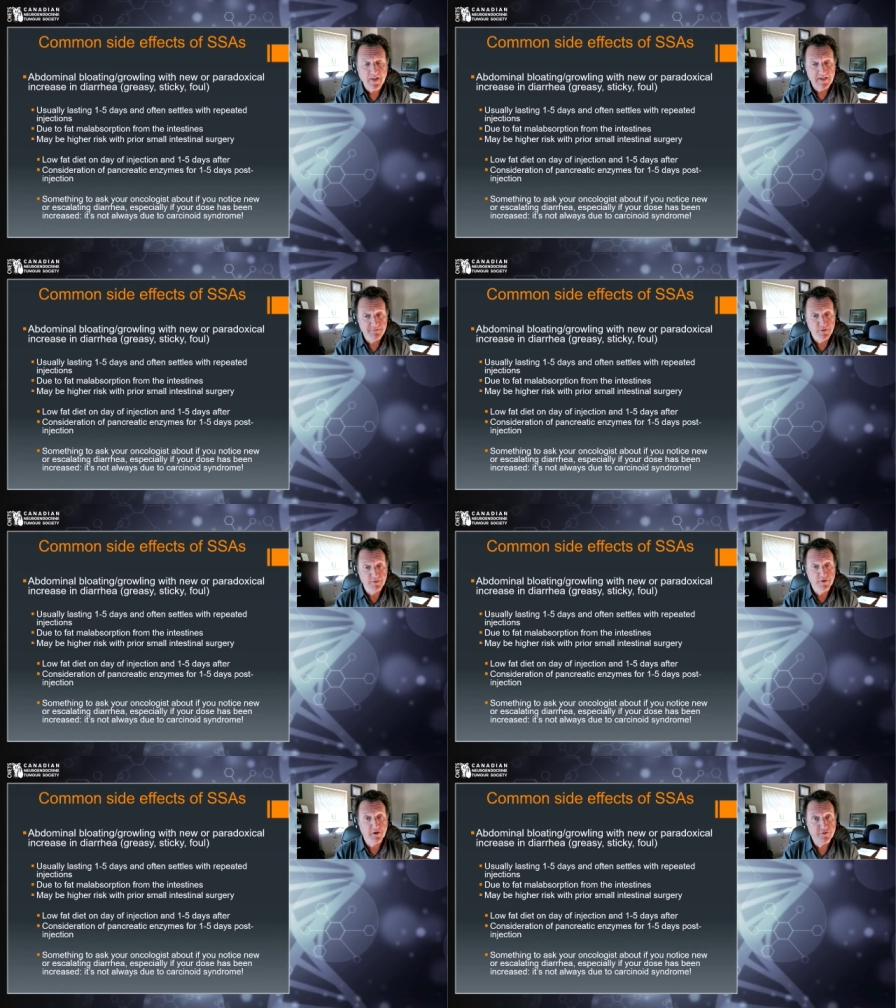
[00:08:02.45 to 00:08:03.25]
And if you
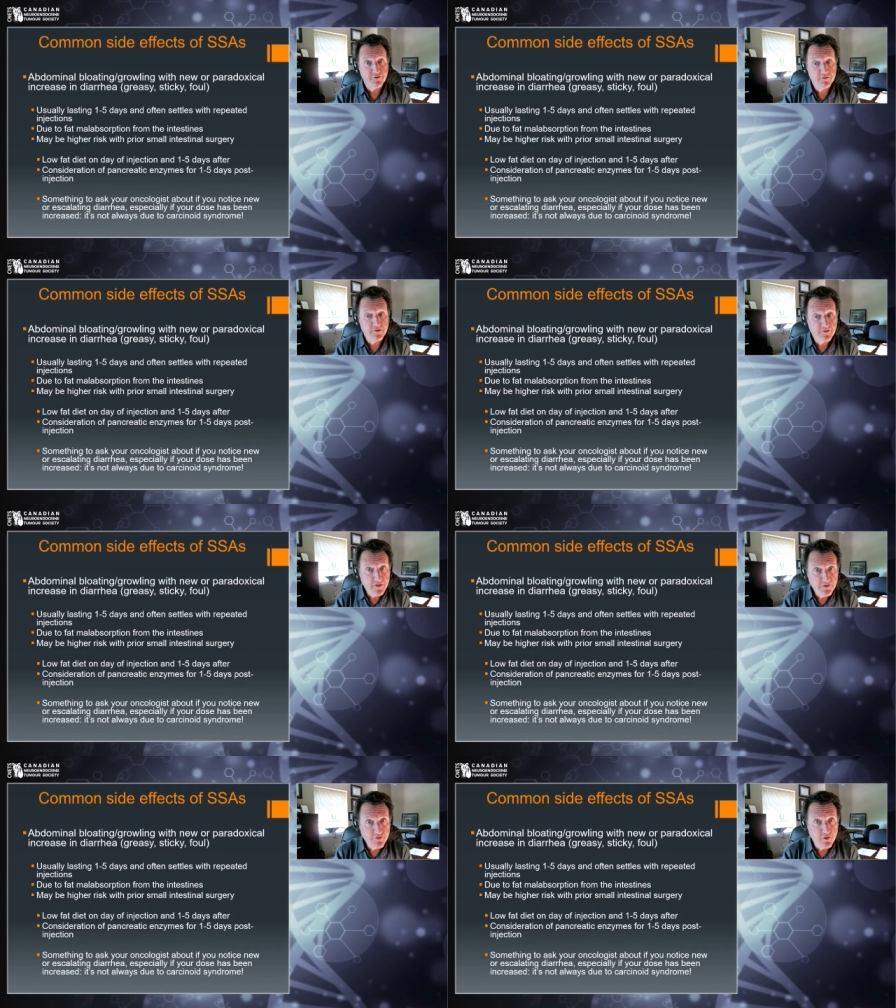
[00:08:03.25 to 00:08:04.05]
have carcinoid
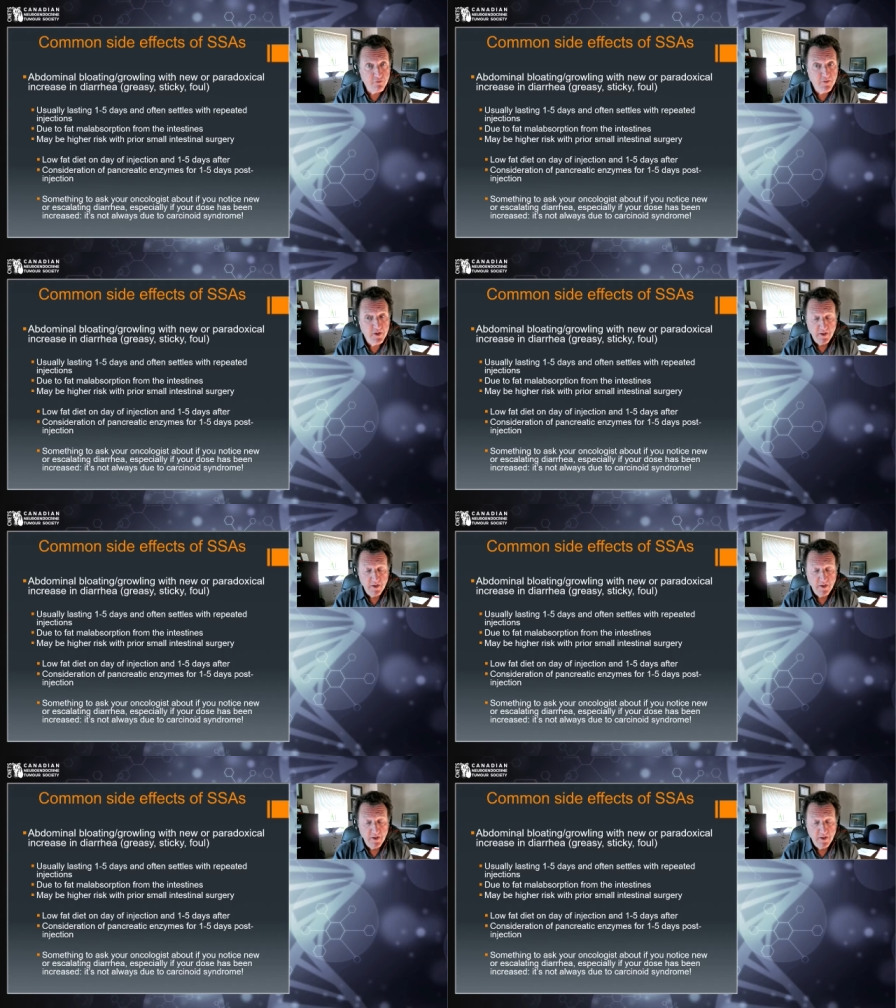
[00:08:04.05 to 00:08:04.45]
syndrome,